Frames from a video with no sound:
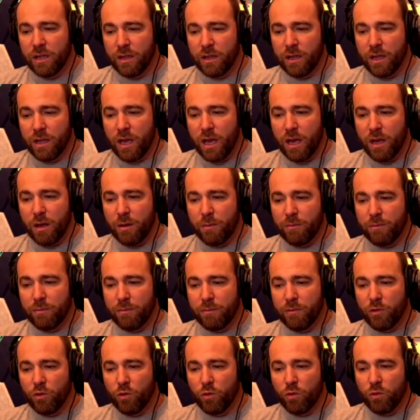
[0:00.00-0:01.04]

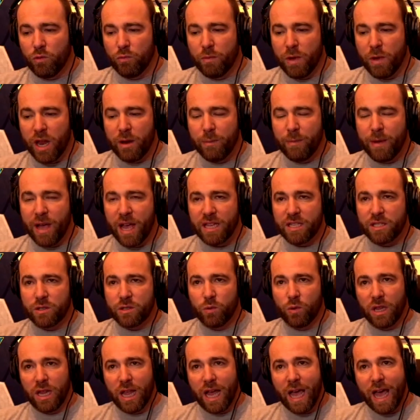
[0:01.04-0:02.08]
MetaMask
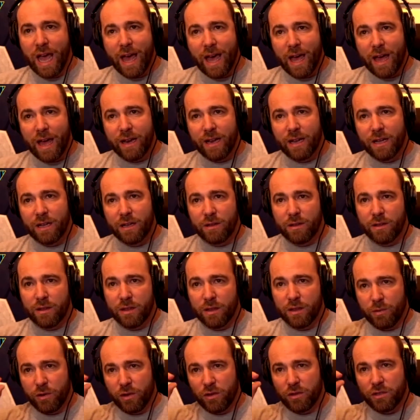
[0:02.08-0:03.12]
will add
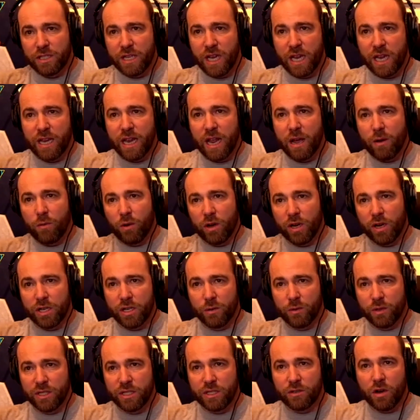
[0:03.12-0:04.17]
the Pulse chain network
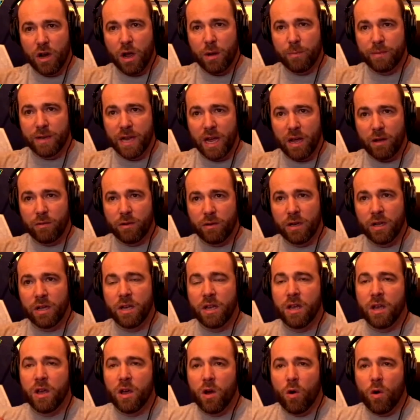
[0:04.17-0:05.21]
to its dropdown,
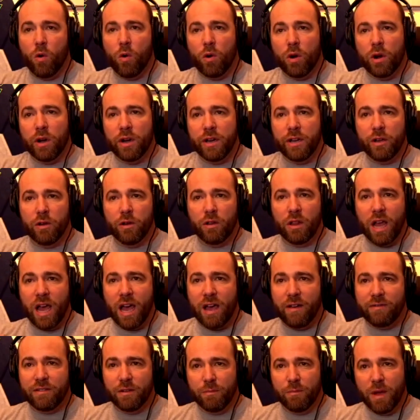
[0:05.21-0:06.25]
or you'll
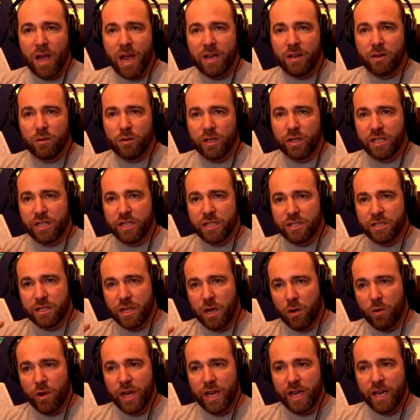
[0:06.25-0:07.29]
have to manually just
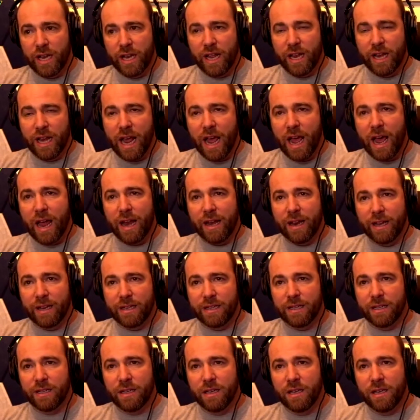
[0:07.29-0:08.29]
go in and add it.